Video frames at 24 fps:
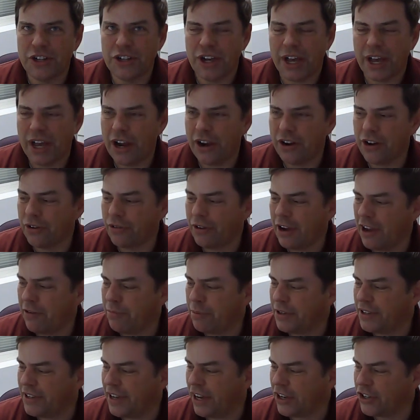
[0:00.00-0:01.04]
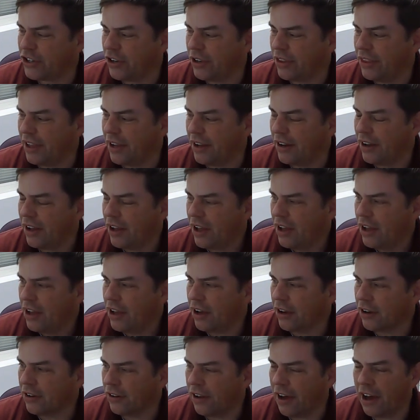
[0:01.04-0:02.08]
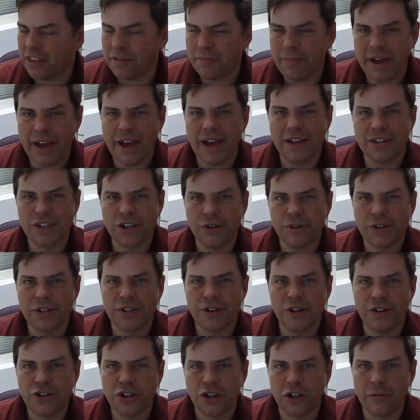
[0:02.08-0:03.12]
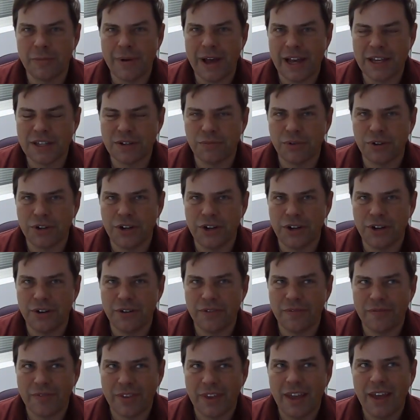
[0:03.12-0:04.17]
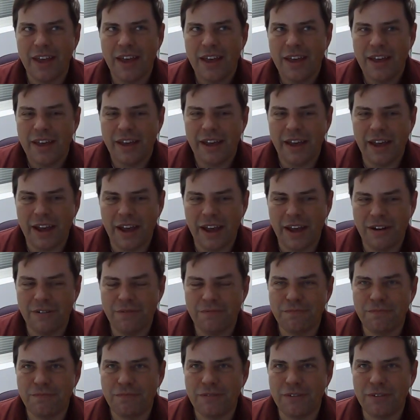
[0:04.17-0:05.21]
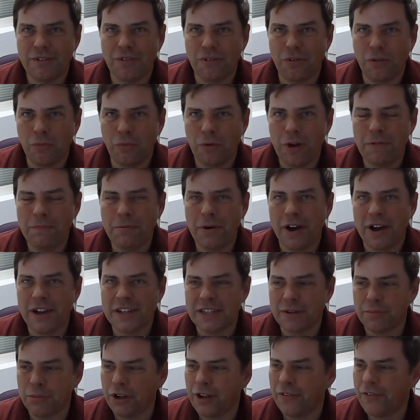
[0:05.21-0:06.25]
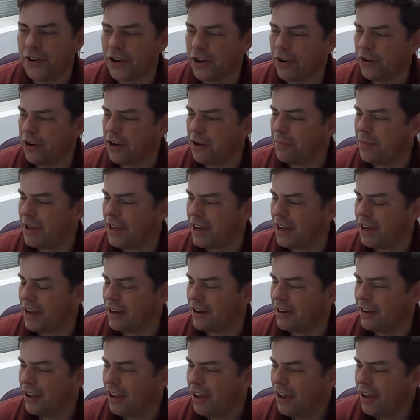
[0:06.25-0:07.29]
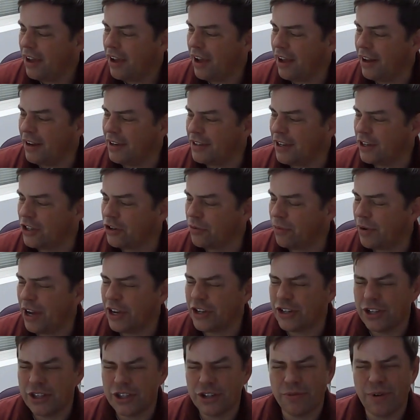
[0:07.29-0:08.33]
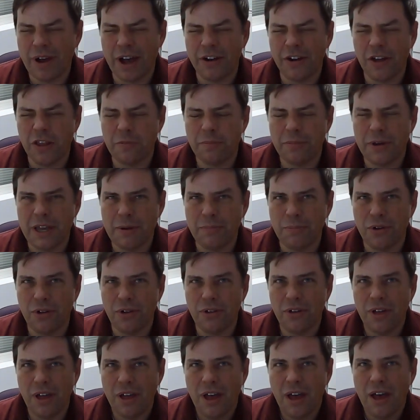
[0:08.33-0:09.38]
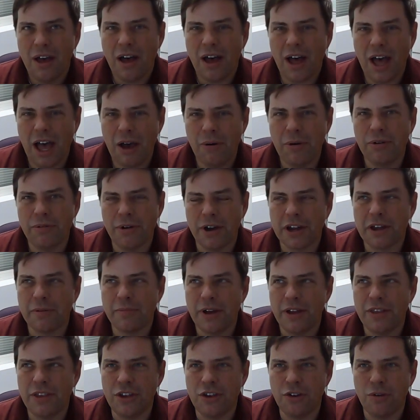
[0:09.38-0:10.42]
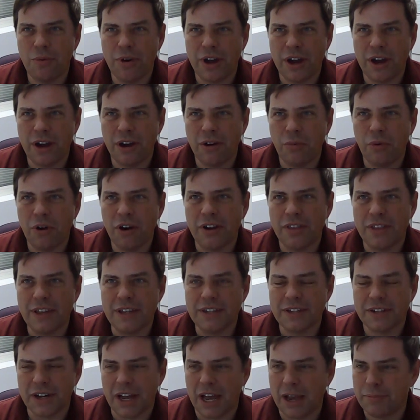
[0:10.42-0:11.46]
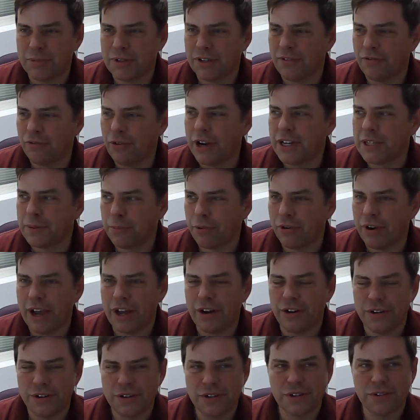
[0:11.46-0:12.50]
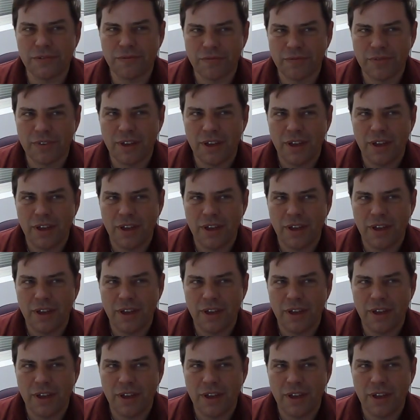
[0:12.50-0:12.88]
a much higher degree of protection than a cloth mask or a surgical mask will do. And when possible, if you're going to be in any situations around other people, I would recommend that you wear one of these types of respirators